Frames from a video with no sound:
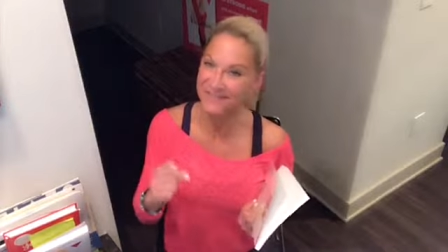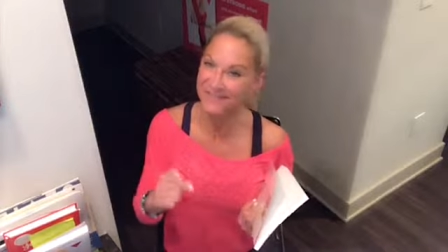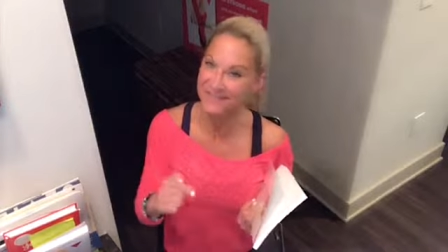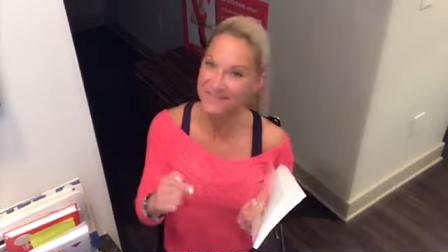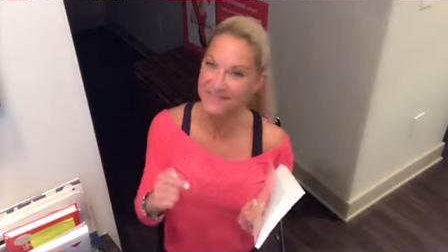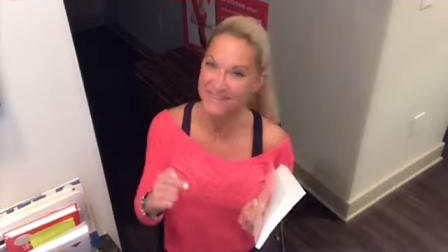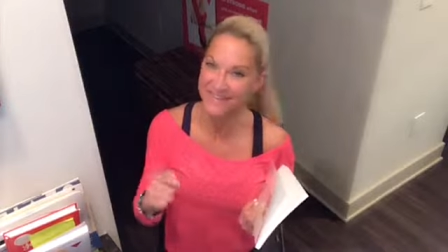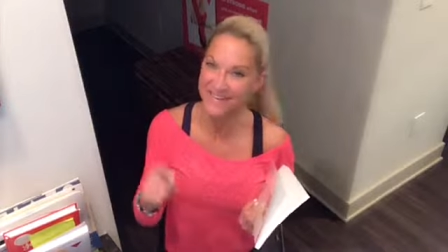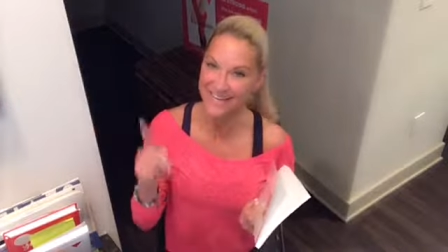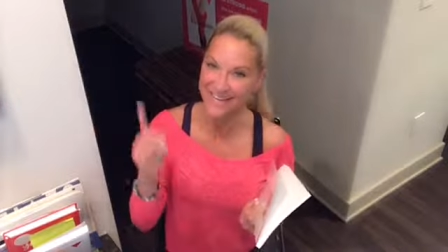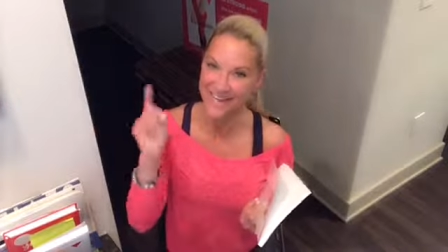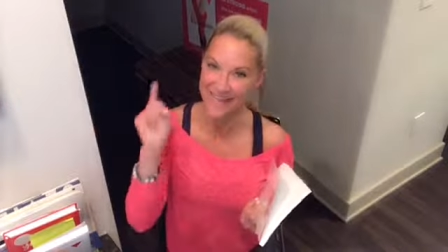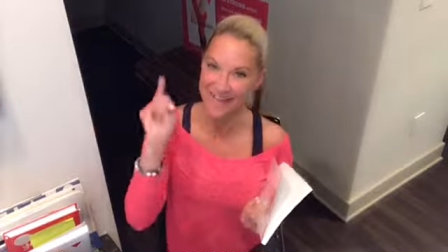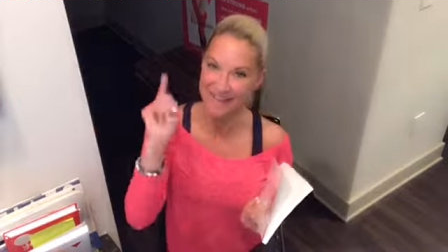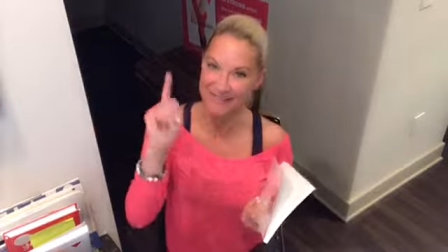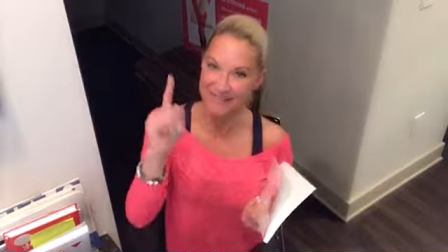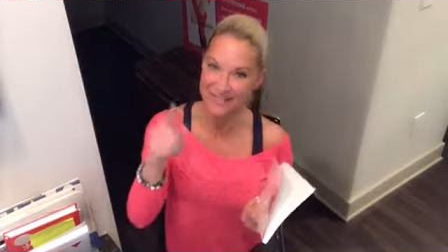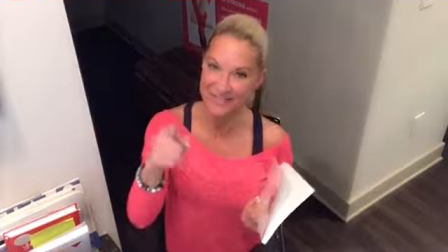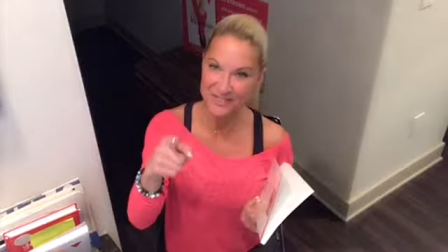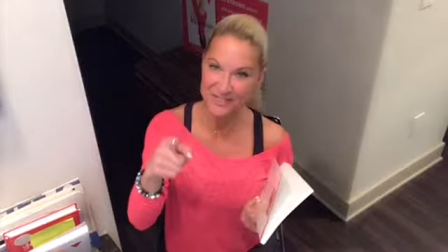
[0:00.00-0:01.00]
living
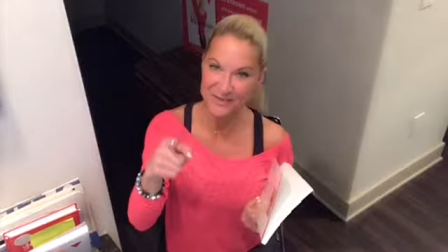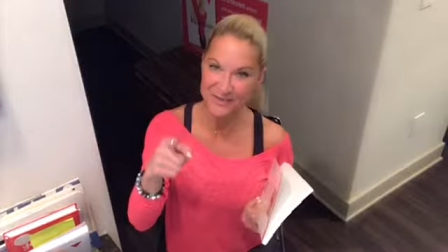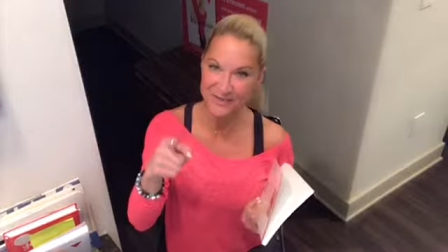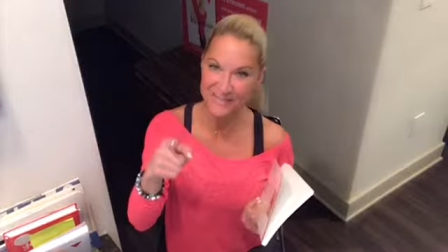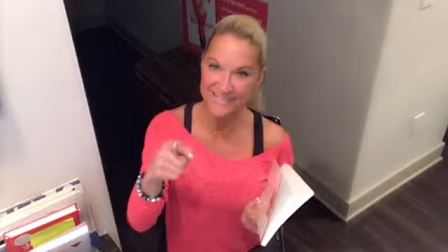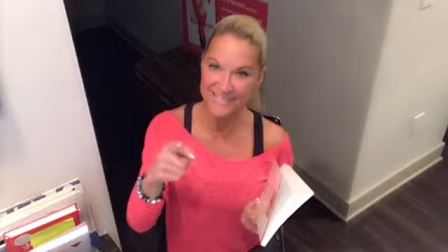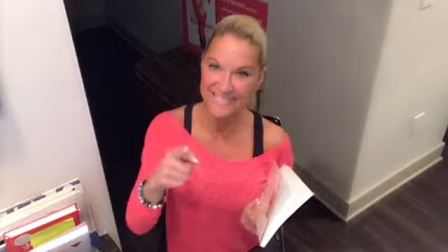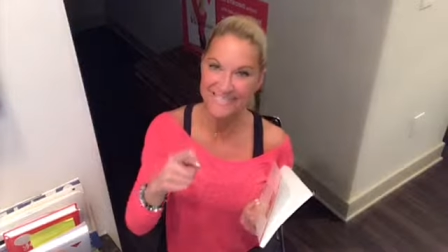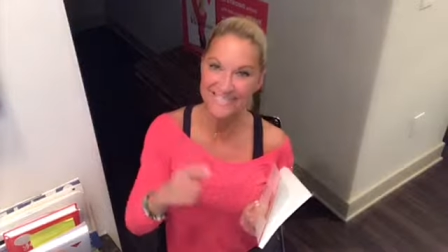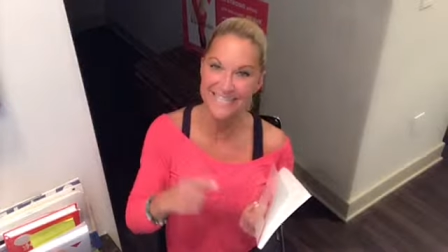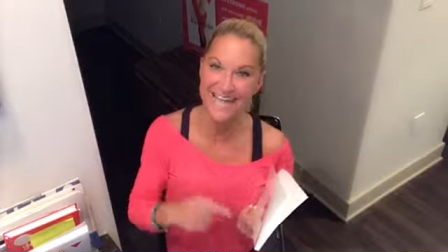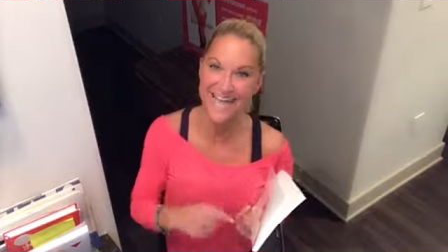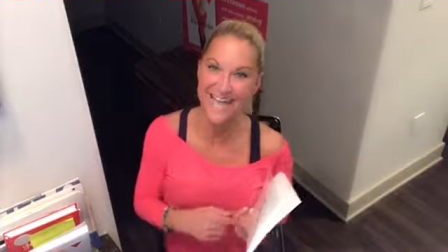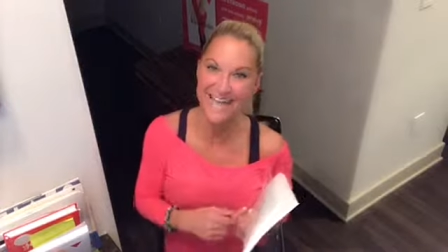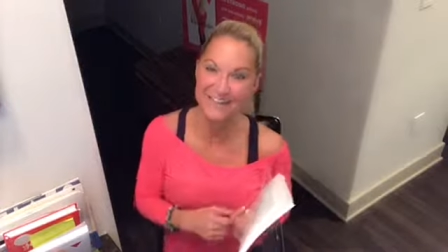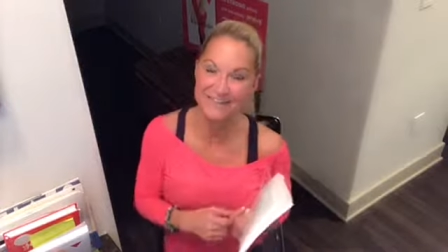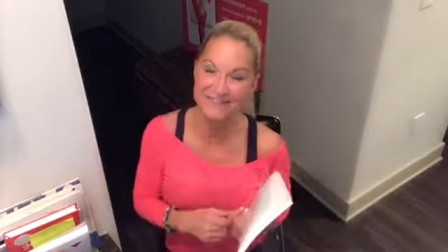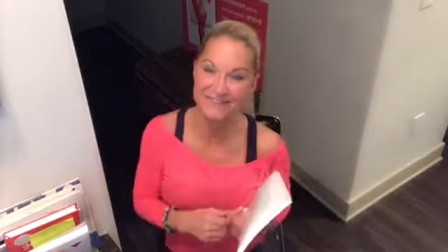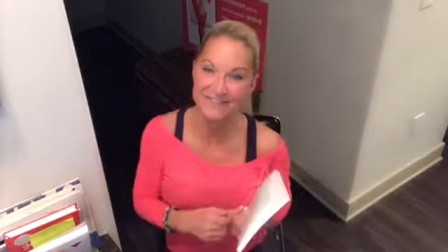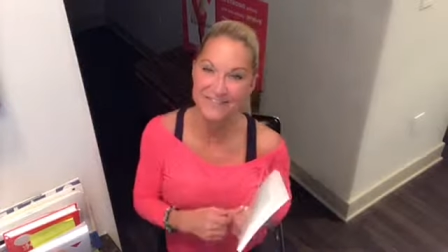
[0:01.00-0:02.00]
a victorious
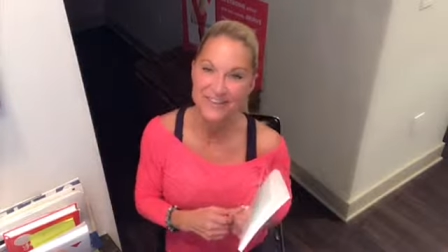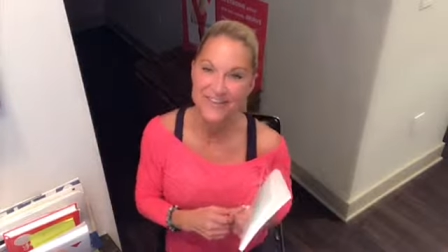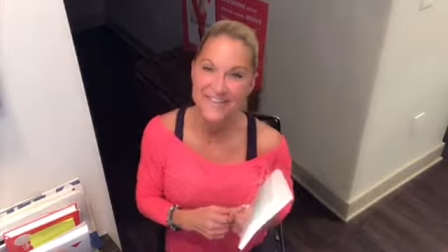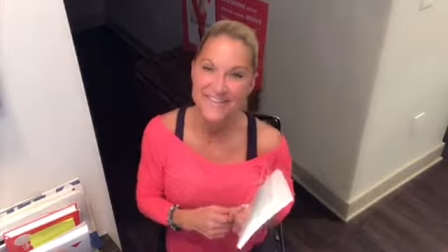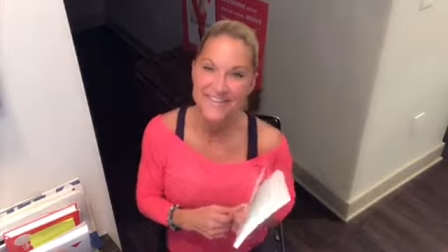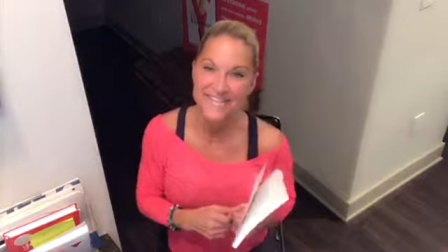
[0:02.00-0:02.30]
life.